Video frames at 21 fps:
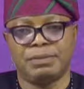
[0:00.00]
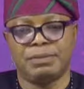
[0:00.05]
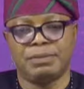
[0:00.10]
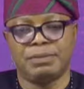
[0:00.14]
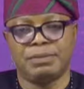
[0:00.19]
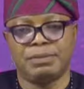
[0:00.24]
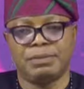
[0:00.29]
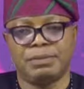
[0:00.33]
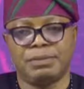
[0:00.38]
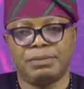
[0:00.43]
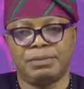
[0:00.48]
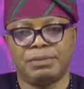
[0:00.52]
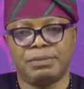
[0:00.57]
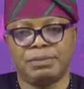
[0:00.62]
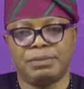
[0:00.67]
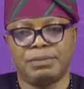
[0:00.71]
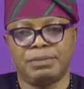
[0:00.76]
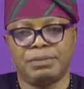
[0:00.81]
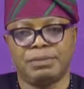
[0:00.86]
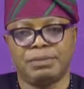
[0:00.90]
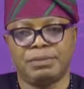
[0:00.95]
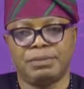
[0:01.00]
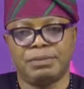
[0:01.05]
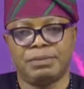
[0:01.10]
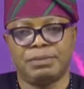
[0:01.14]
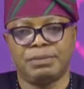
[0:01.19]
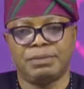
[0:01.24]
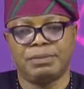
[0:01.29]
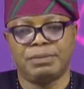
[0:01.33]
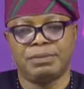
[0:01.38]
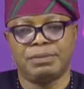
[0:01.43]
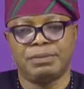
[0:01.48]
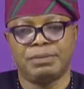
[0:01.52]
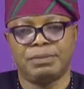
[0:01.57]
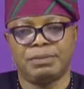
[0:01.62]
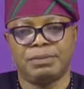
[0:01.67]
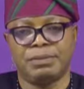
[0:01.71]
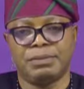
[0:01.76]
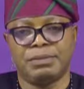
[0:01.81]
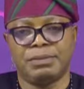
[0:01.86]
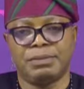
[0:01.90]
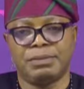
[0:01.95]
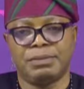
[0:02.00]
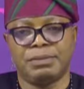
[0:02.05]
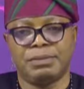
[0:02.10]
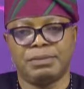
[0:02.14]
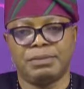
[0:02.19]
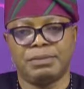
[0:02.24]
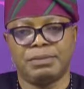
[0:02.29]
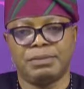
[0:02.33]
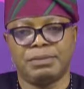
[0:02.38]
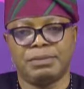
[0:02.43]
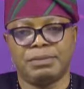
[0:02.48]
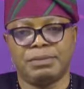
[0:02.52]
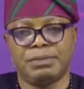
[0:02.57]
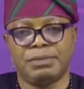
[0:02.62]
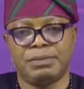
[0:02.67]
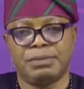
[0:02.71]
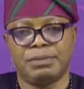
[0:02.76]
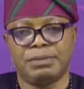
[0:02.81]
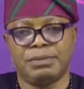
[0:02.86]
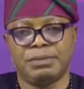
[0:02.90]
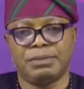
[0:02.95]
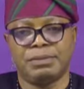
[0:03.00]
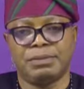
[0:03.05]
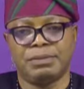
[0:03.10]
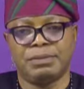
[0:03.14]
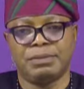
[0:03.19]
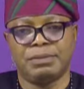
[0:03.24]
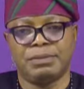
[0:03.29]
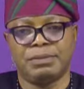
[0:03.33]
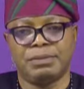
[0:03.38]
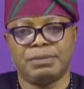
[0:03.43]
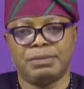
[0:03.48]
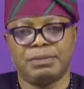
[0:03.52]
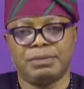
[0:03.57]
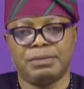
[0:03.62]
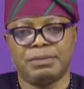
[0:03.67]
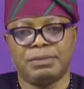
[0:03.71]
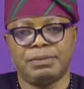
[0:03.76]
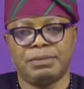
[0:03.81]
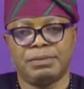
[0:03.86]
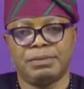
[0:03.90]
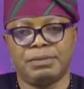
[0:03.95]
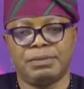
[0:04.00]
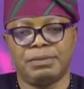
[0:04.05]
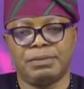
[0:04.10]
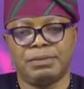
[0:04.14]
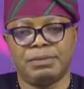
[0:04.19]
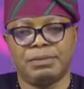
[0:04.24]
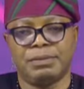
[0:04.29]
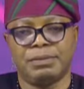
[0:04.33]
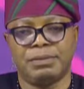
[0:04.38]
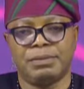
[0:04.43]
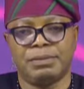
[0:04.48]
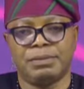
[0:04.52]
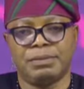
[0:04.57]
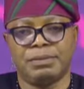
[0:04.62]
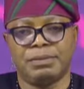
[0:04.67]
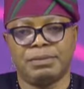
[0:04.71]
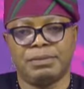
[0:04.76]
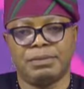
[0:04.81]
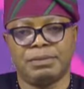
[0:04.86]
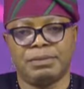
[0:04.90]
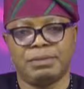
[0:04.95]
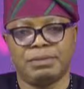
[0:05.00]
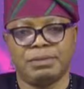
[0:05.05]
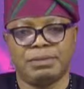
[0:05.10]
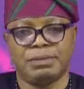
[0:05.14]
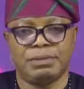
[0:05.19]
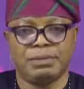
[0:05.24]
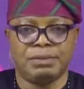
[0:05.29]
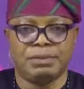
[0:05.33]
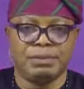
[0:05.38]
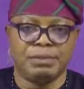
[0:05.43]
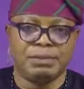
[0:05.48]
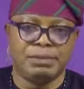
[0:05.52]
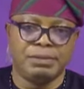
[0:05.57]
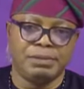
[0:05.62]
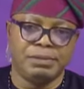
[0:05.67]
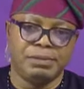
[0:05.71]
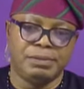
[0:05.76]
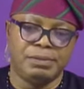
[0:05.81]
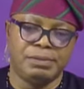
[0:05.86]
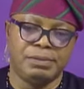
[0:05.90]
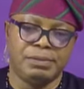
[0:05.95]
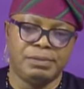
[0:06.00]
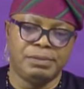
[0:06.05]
This person isn't speaking.